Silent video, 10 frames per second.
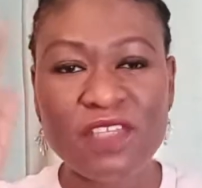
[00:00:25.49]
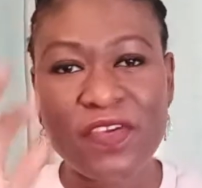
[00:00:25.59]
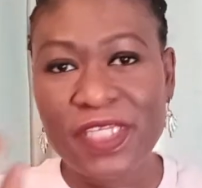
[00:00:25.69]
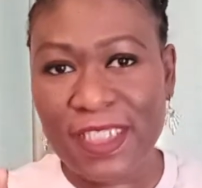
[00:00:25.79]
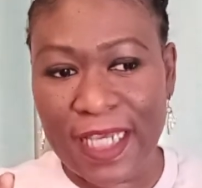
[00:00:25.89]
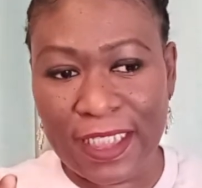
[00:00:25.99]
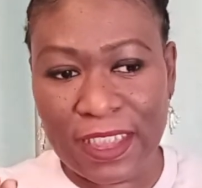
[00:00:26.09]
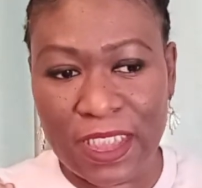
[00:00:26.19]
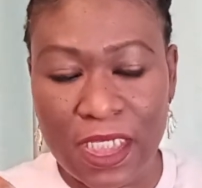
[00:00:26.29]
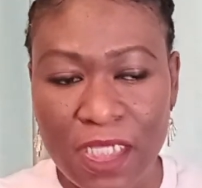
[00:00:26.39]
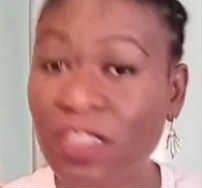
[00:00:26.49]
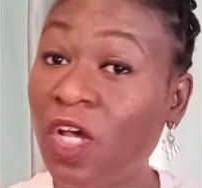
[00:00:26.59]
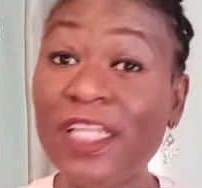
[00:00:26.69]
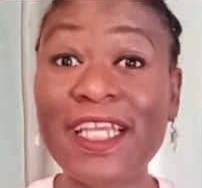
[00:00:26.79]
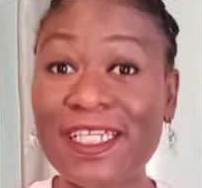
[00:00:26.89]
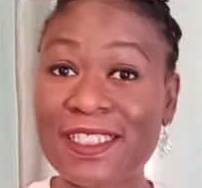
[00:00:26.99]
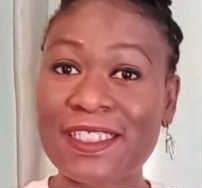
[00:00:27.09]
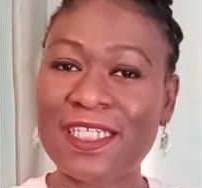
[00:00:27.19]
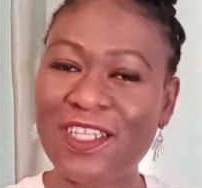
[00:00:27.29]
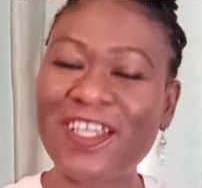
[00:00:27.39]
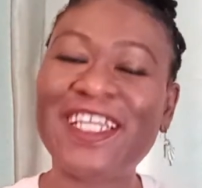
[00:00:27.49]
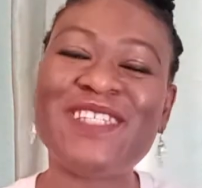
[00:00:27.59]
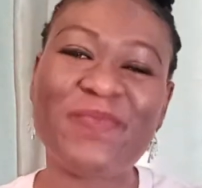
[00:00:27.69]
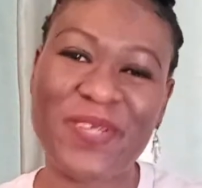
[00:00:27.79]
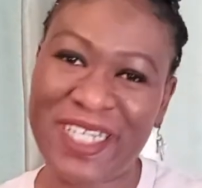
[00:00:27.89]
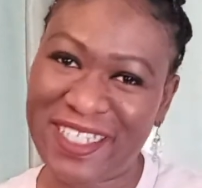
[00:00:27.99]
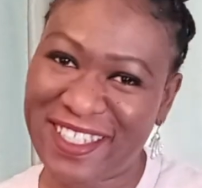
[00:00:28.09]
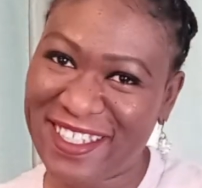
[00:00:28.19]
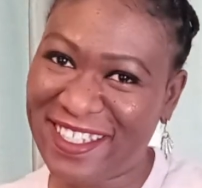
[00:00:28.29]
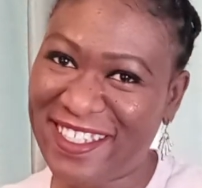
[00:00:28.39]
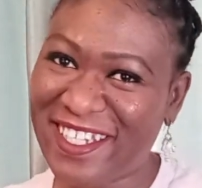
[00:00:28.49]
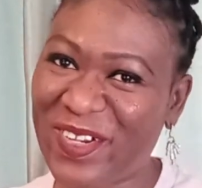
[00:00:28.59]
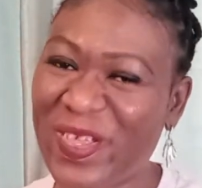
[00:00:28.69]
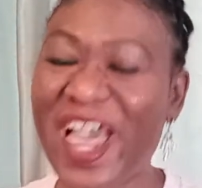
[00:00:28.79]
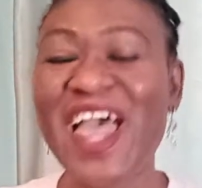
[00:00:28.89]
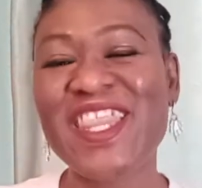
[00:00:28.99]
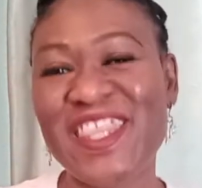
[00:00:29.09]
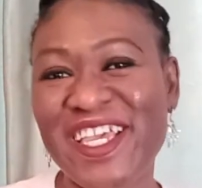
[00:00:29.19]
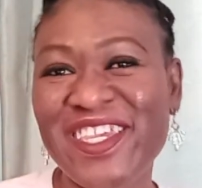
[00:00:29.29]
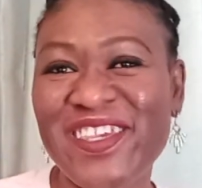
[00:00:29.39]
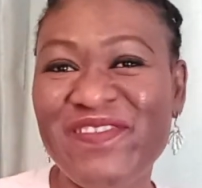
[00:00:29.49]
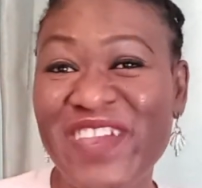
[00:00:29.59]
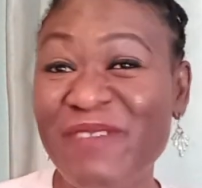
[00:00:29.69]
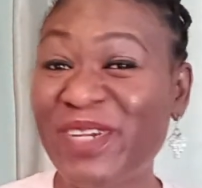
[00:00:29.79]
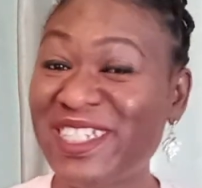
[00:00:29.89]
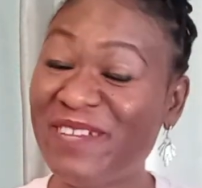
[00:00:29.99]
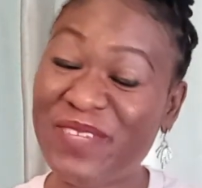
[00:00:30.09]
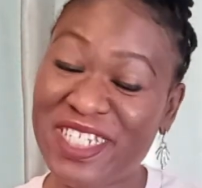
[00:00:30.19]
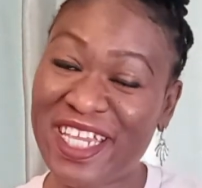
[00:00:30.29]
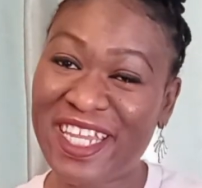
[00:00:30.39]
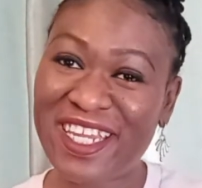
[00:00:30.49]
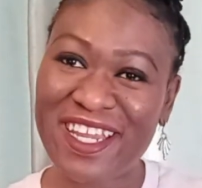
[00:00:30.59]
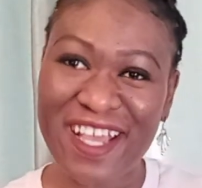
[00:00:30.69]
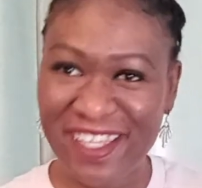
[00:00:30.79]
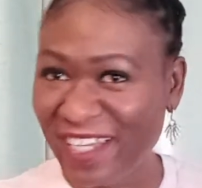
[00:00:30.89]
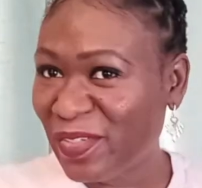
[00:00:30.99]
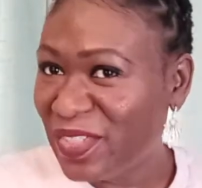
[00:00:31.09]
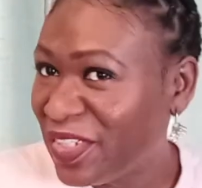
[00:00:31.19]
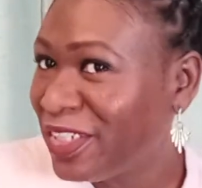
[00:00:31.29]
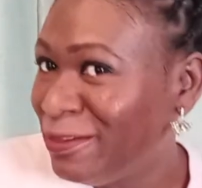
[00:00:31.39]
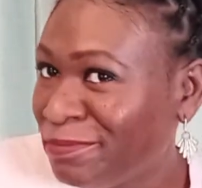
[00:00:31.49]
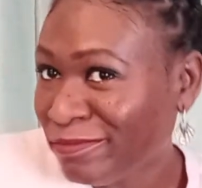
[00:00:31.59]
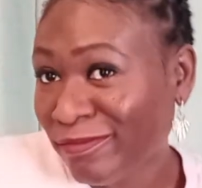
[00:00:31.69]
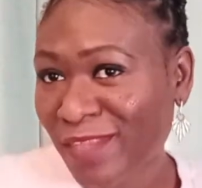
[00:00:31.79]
It's very scanty. Knotless braids. So thank you very much. I appreciate it. I think it looks good.